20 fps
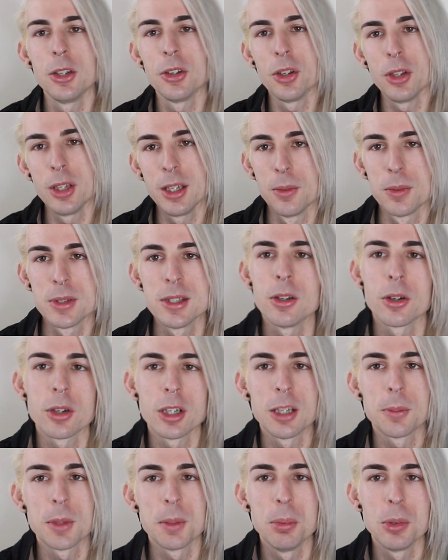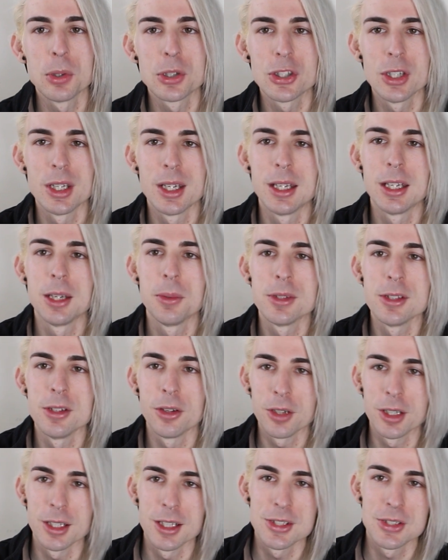you know, he was not going to be pushy and he was
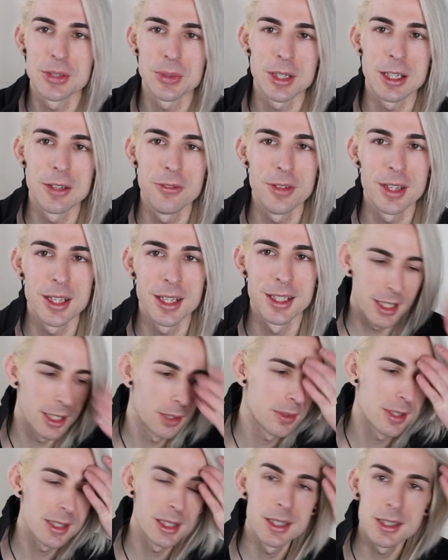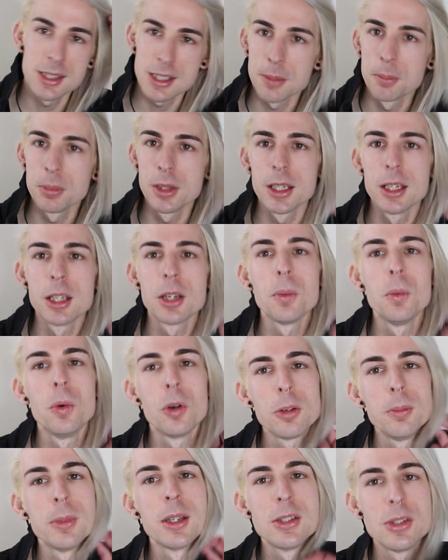not going to do anything. He was simply going to
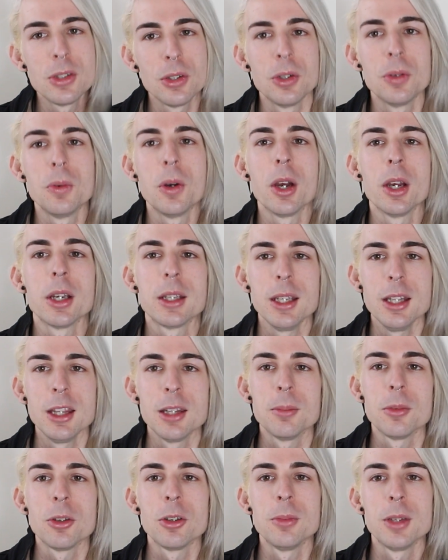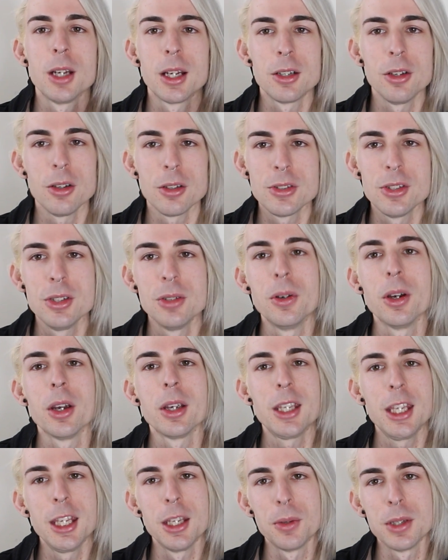walk me to work, and the moment I got to
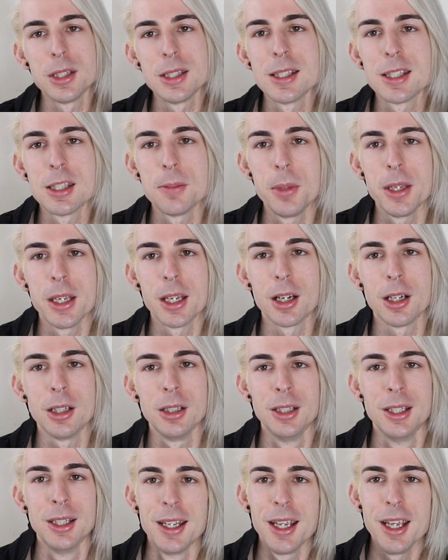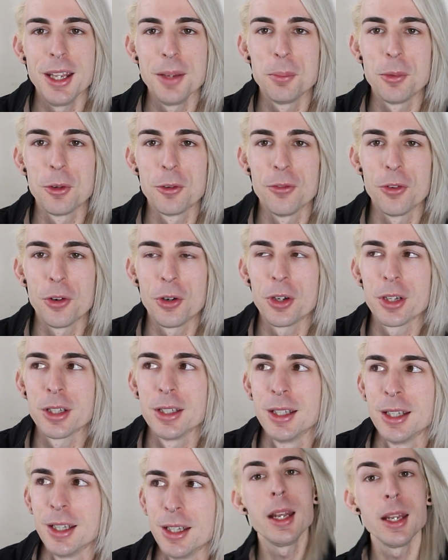work he would disappear and move
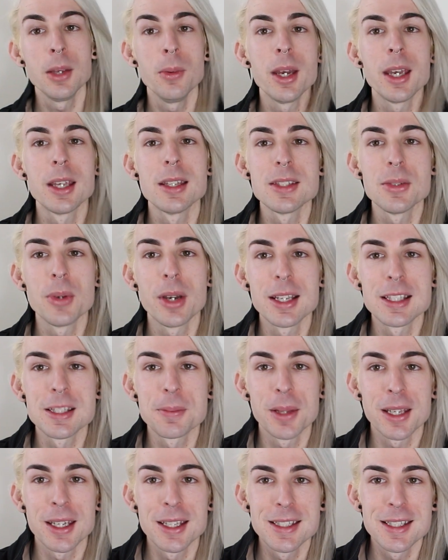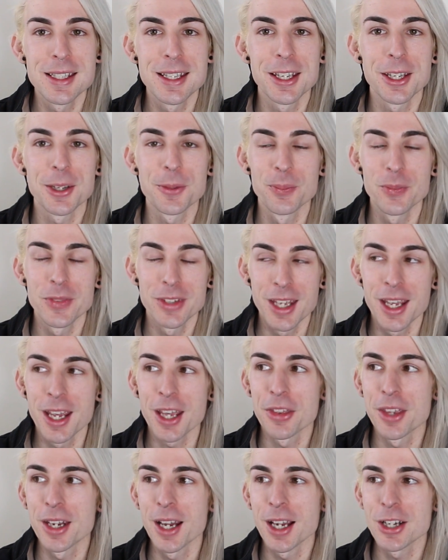on. Anyway, so I explained to him,
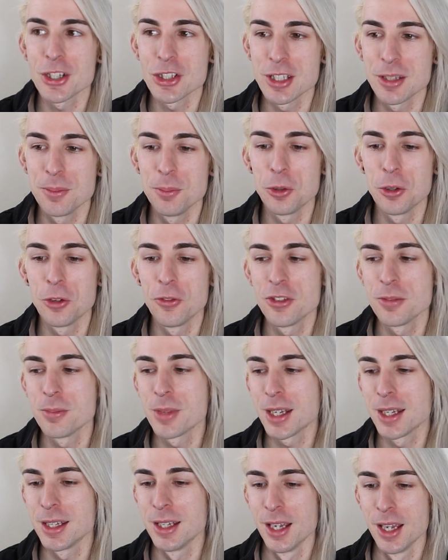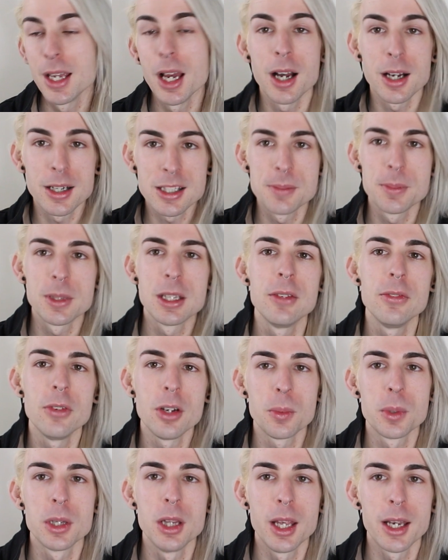yeah, that it actually moved me. He asked me if
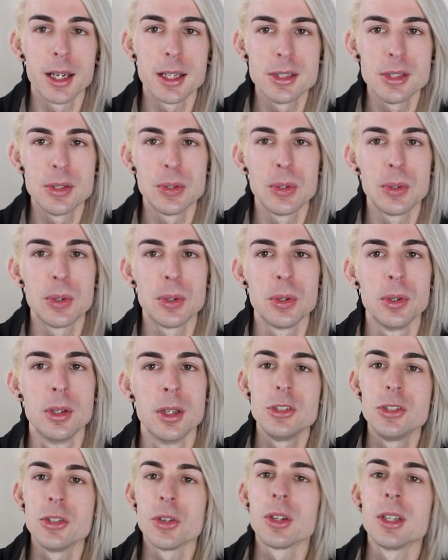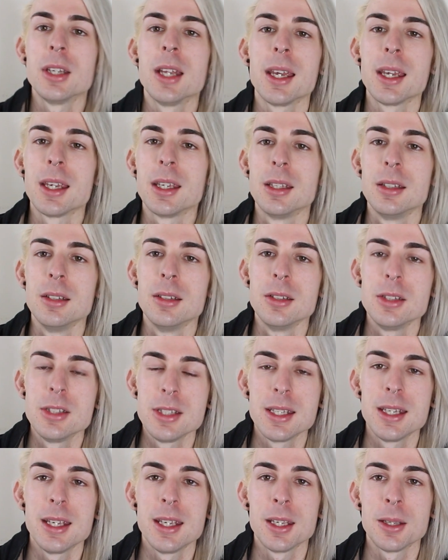I would like to donate
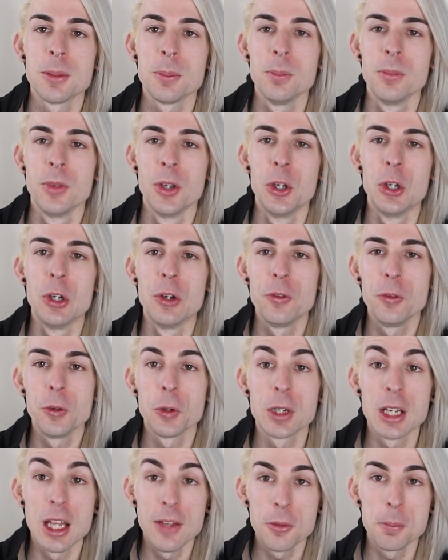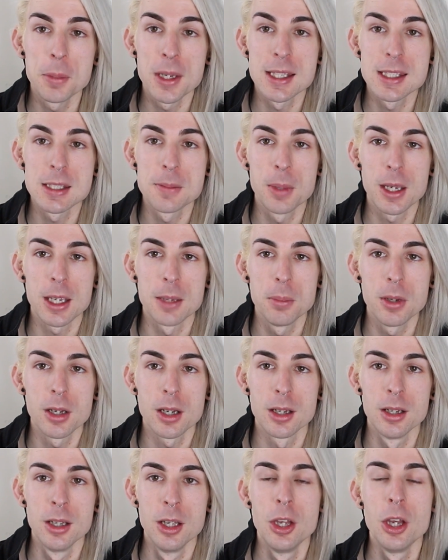to him for another piece of
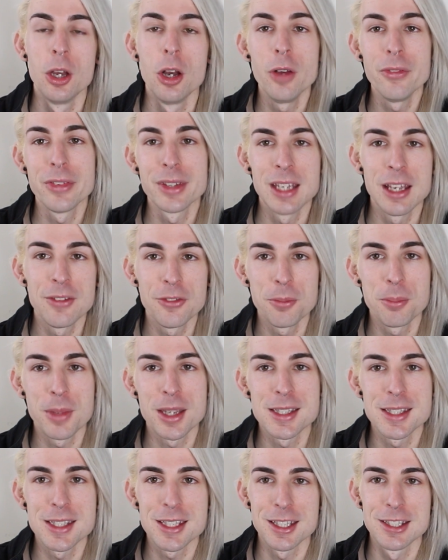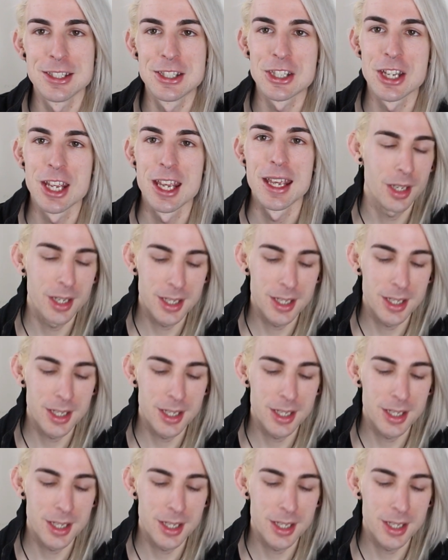paper or another message.